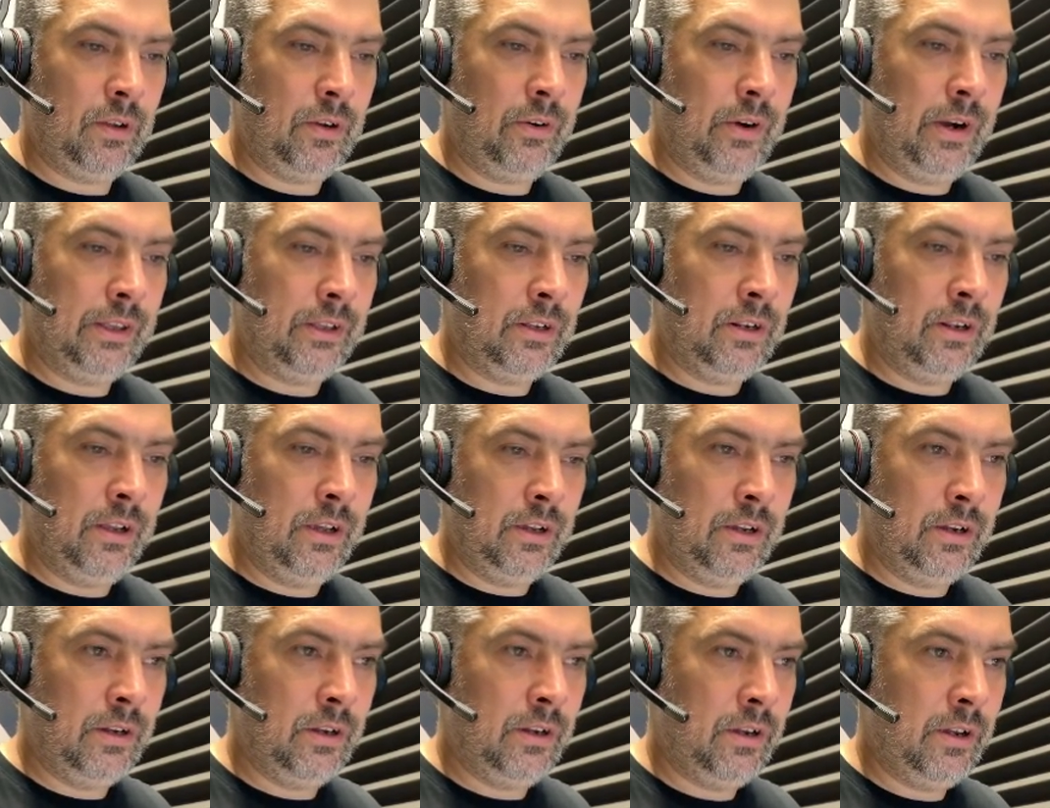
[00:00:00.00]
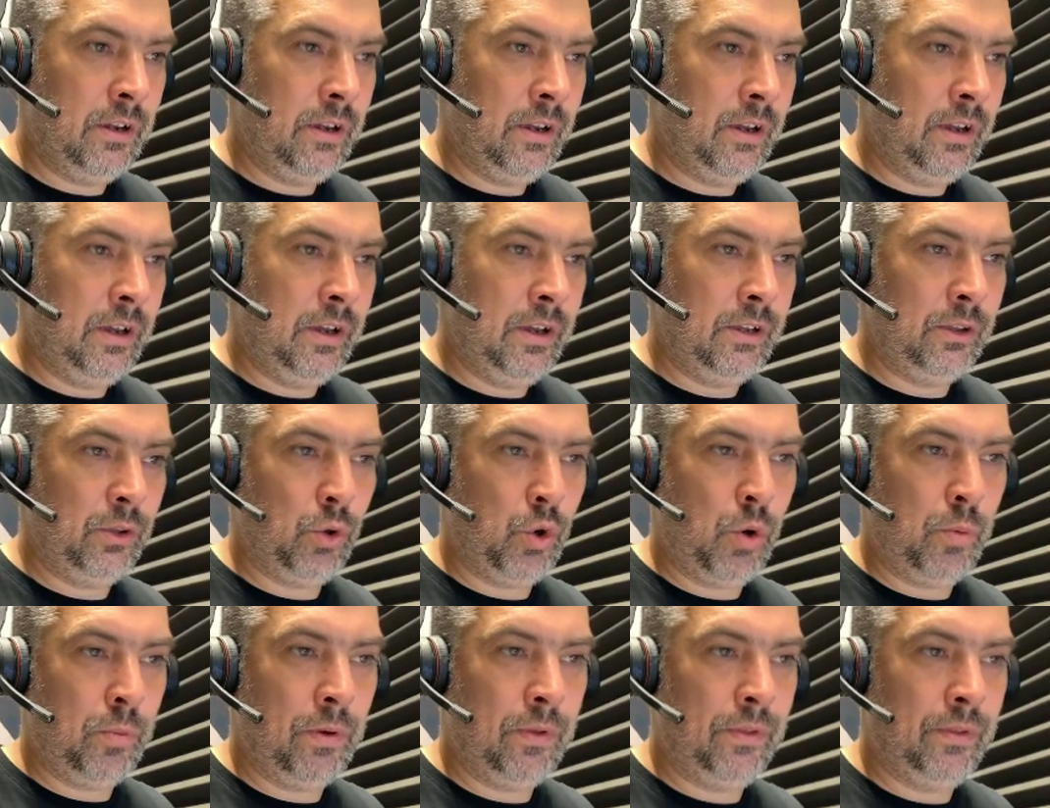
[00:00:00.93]
Right click and
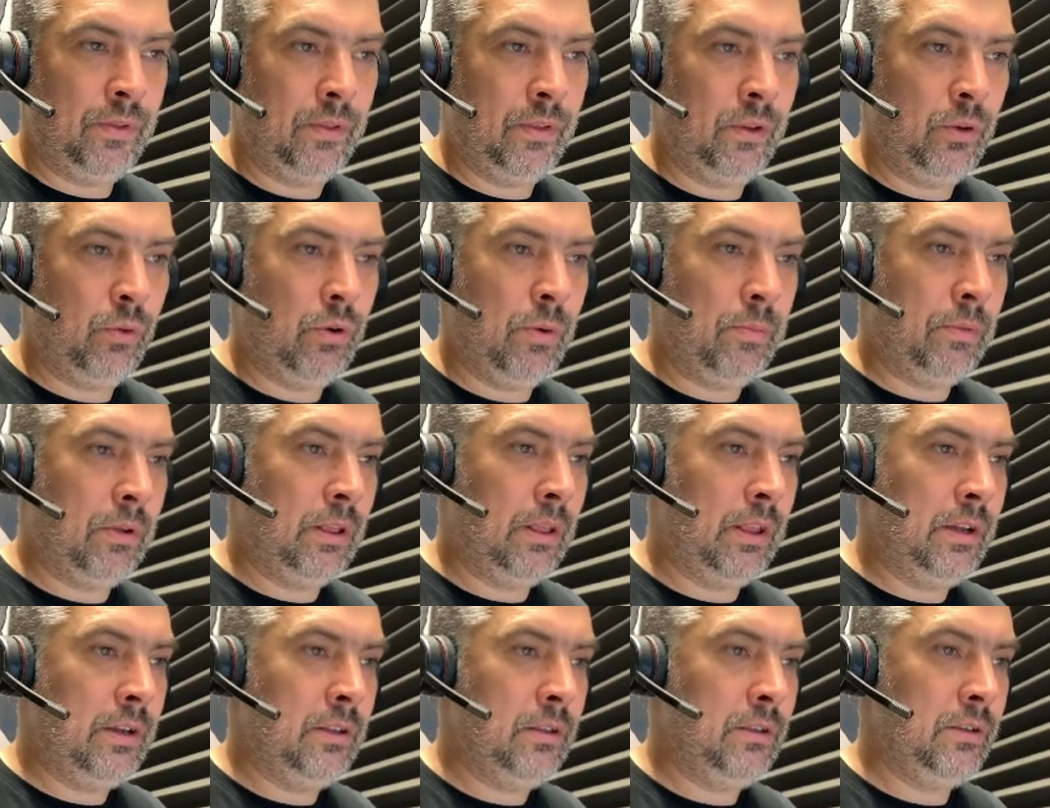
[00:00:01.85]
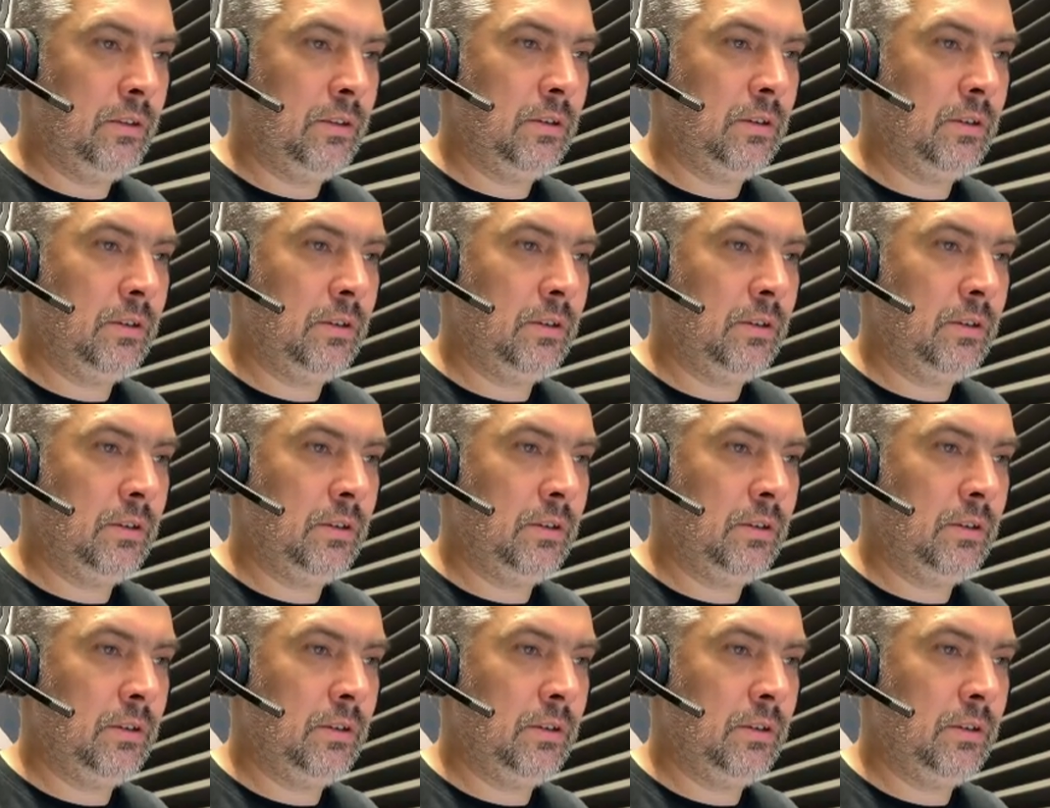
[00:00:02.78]
open web client.